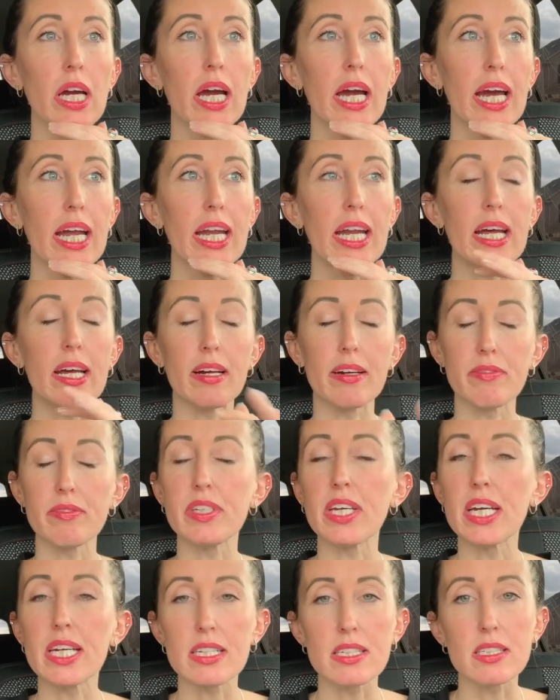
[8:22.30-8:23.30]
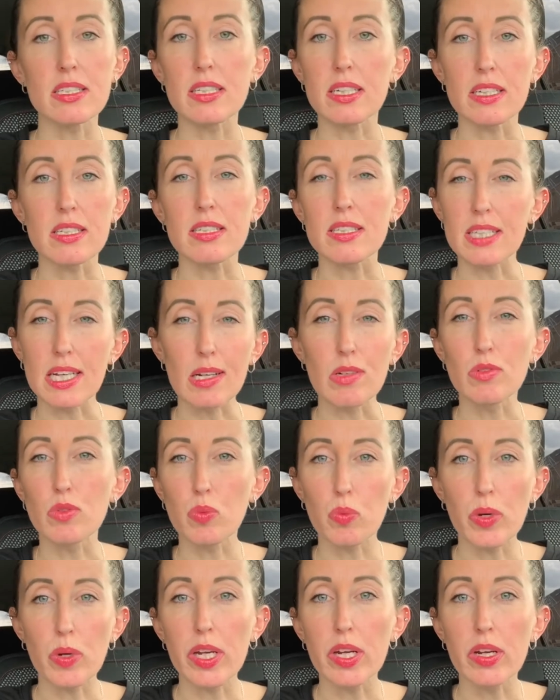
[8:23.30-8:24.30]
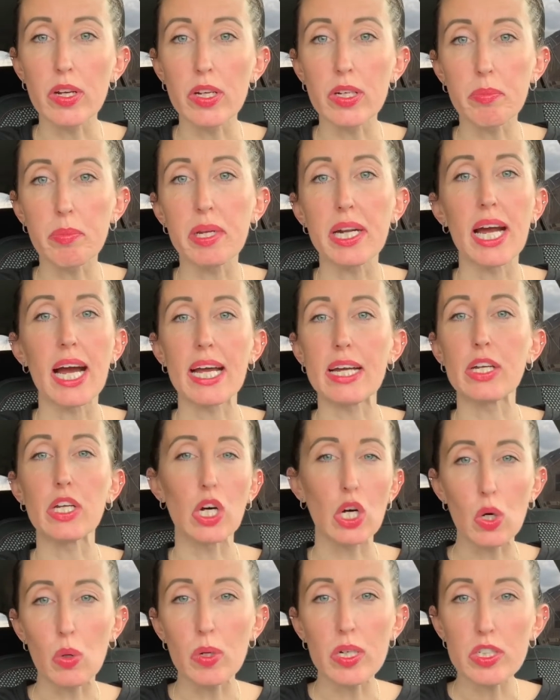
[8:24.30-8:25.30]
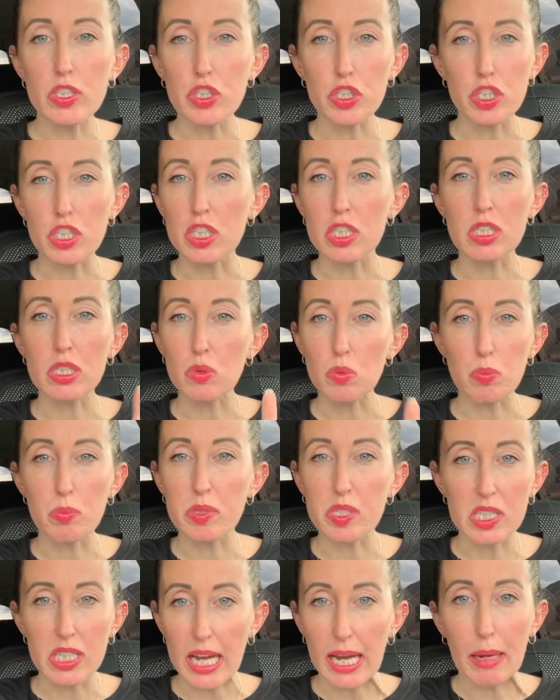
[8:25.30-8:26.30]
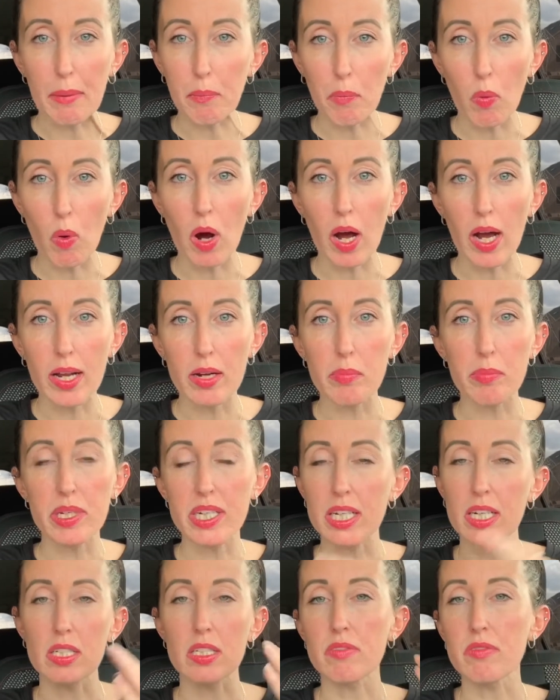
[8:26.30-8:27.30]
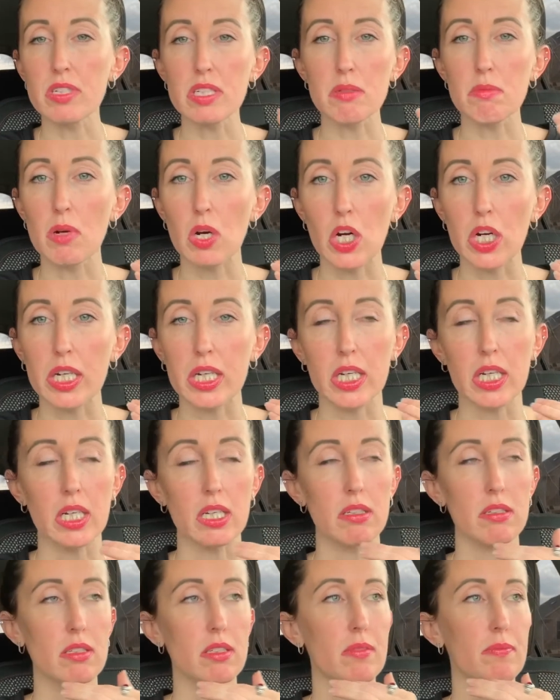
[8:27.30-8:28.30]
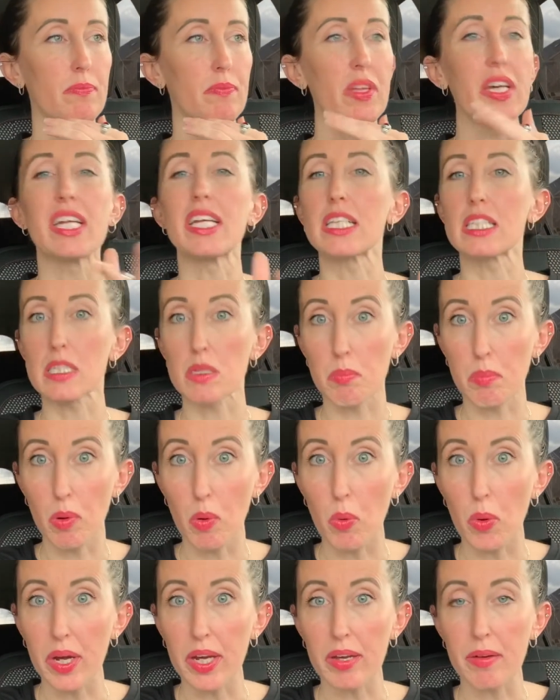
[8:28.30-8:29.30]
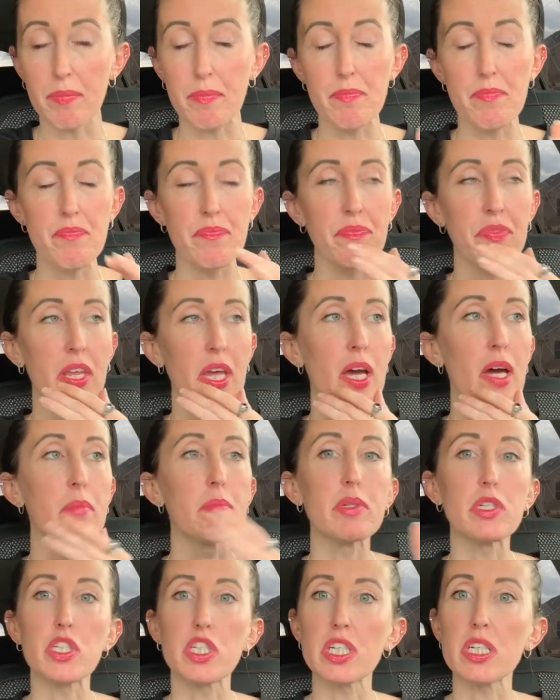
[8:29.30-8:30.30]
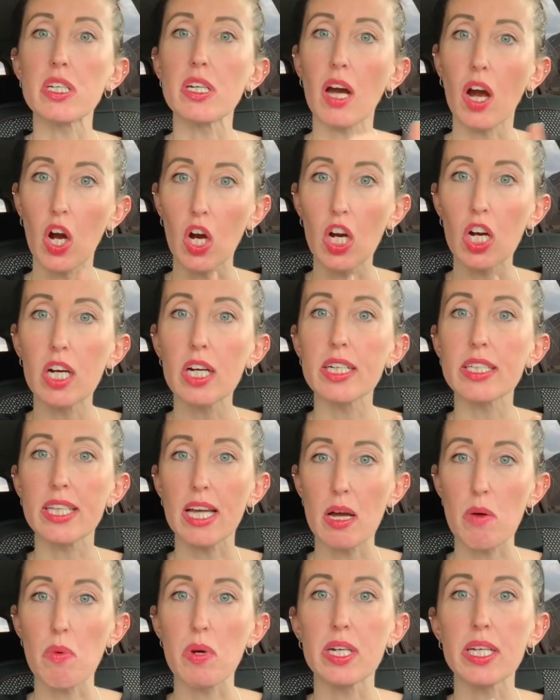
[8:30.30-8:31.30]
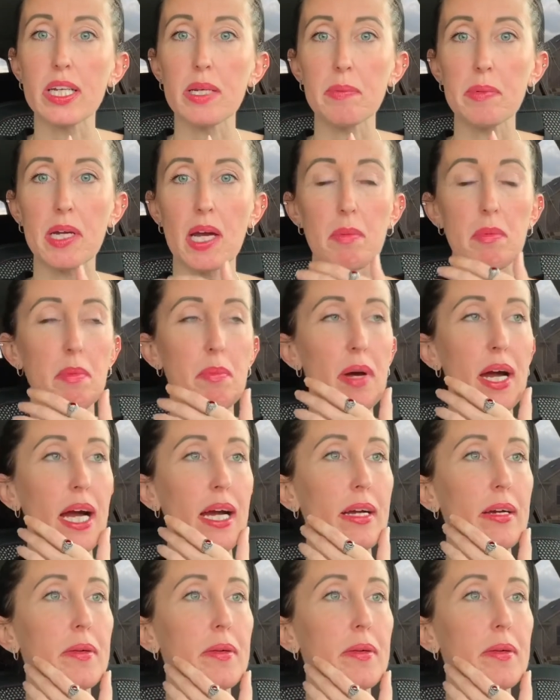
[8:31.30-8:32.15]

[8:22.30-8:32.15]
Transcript: And yes, it sounds weird, but I know it's just this same one because of his markings. And it's a boy. But her and that one keep coming back.